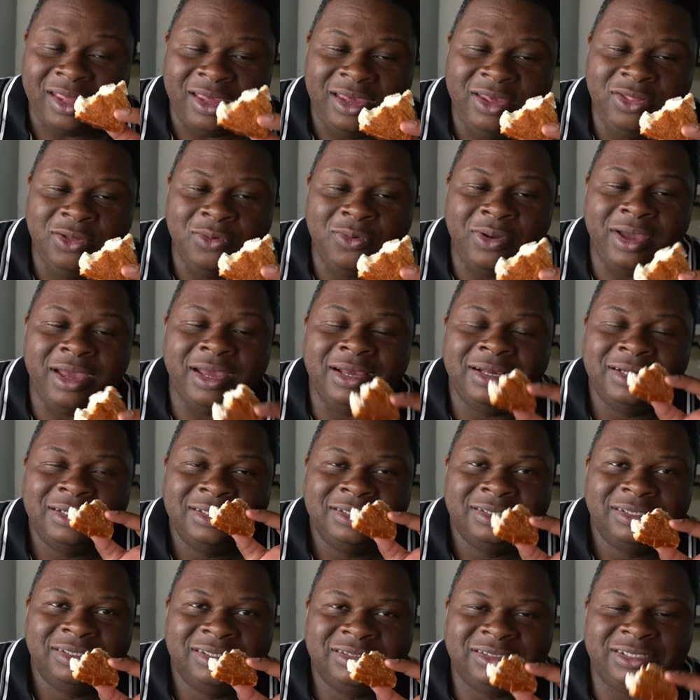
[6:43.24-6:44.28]
Either way,
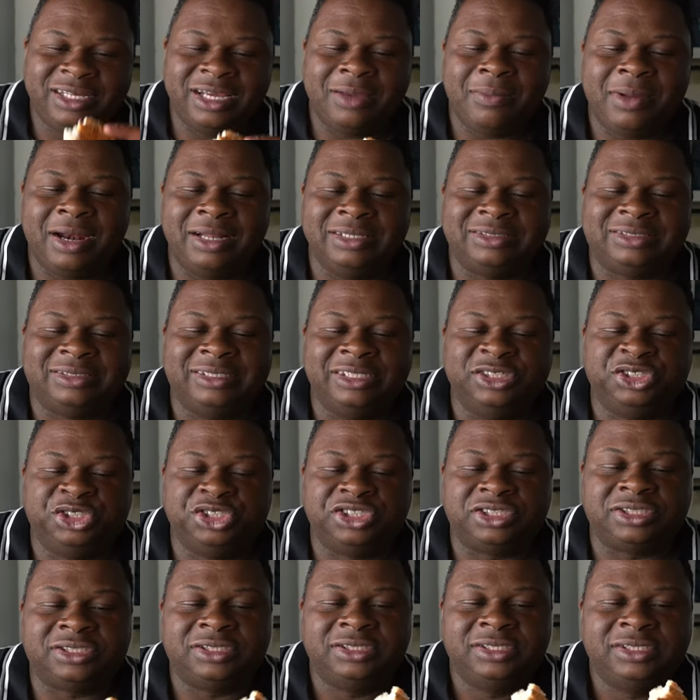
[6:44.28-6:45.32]
let's talk about this
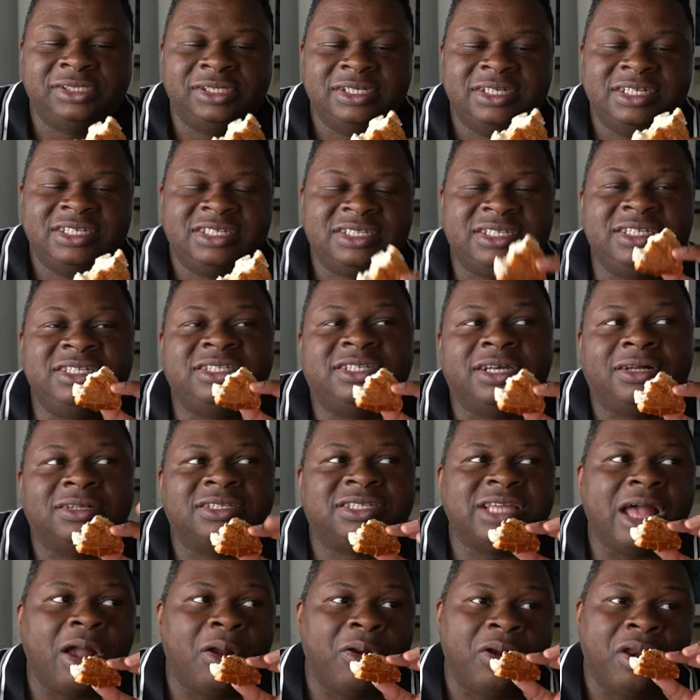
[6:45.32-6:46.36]
delicious sea salt
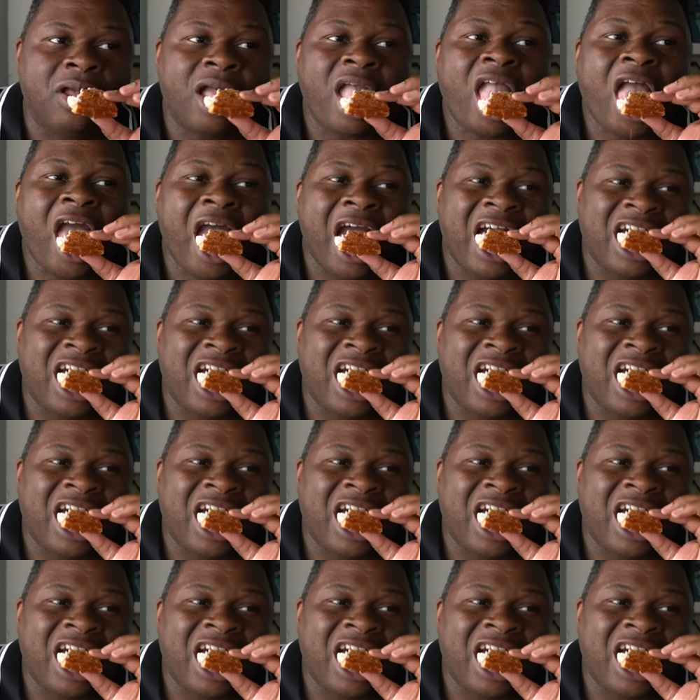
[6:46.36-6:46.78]
sourdough